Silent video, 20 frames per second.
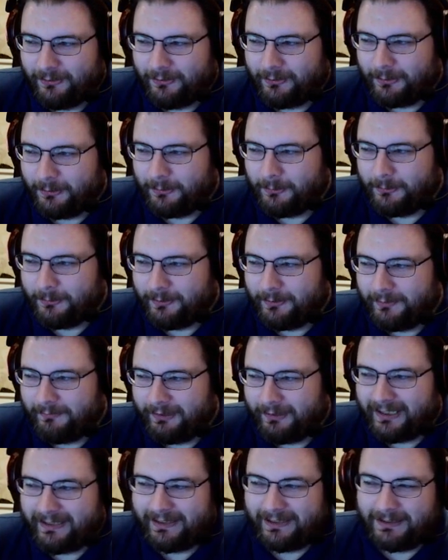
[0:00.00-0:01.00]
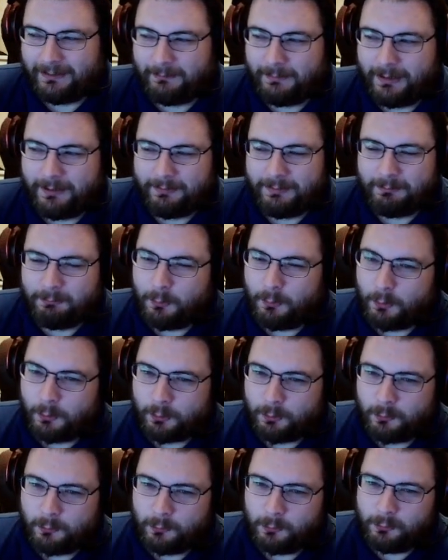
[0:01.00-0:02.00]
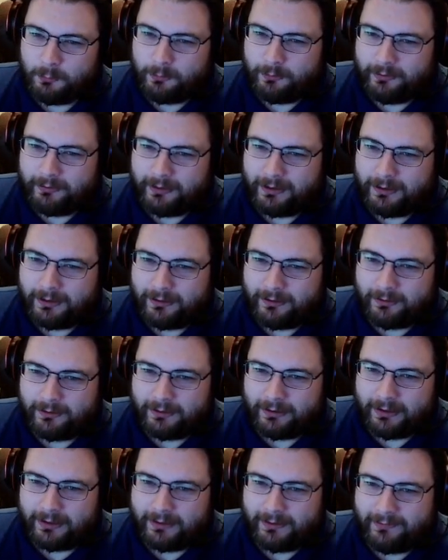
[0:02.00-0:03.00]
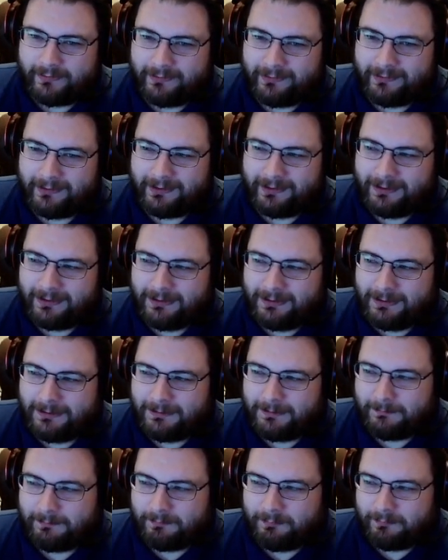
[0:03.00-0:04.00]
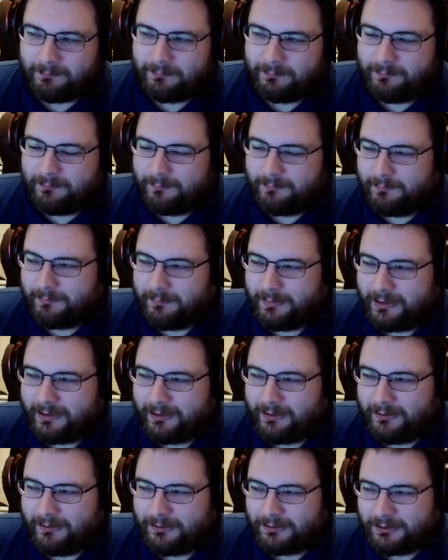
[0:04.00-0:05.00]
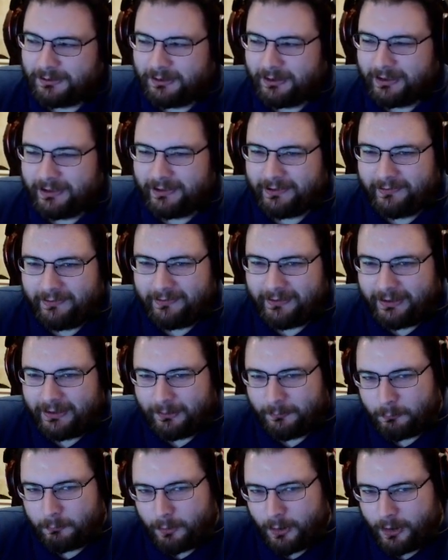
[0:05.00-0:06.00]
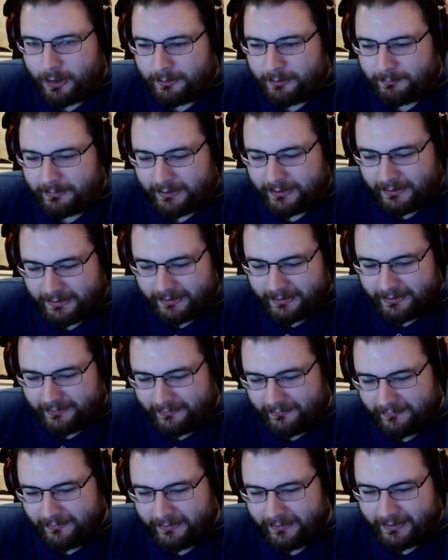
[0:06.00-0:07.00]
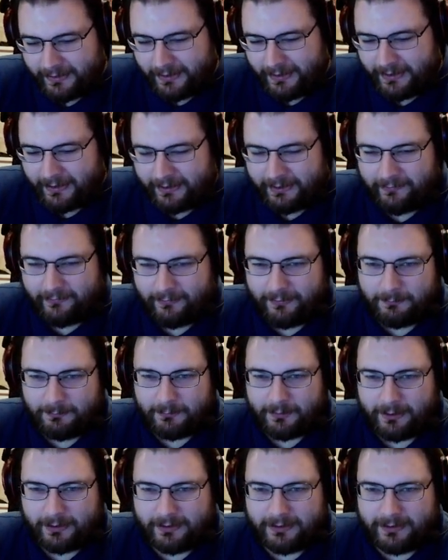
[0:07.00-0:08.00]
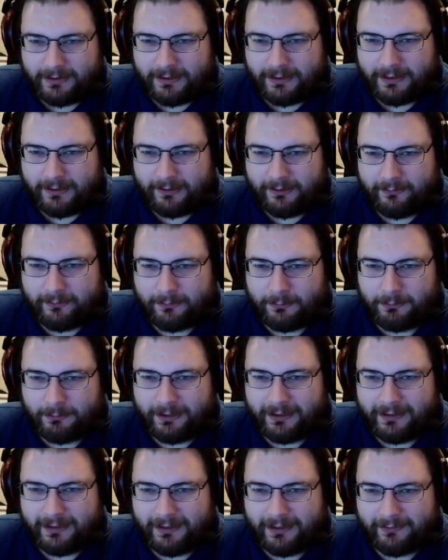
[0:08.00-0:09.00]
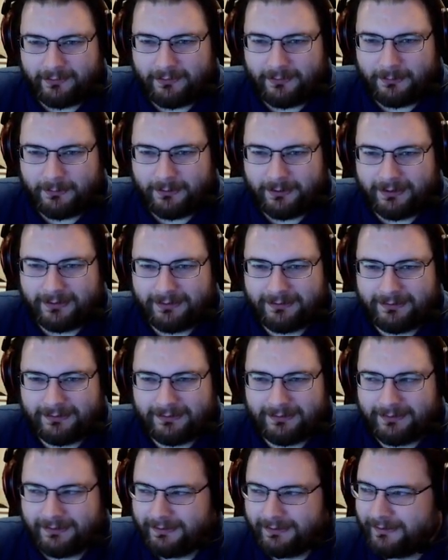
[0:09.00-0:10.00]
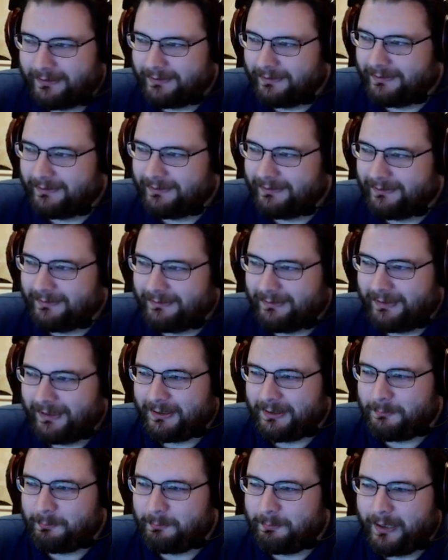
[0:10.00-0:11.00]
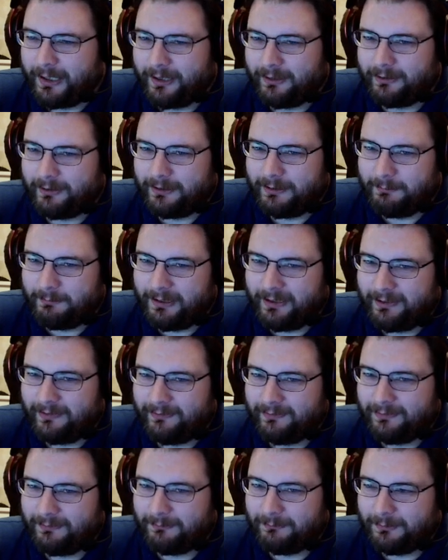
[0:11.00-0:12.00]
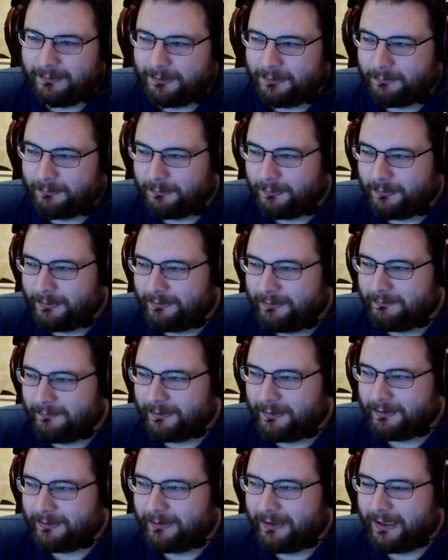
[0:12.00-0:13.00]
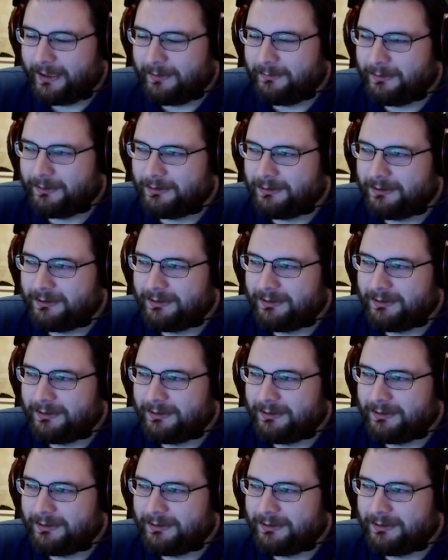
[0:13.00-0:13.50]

So, if anything, it might be more cruel than other dice because you get to see the 1, but then you get to see the highest number on the die also right next to it. The, that you barely missed when you're rolling for your damage.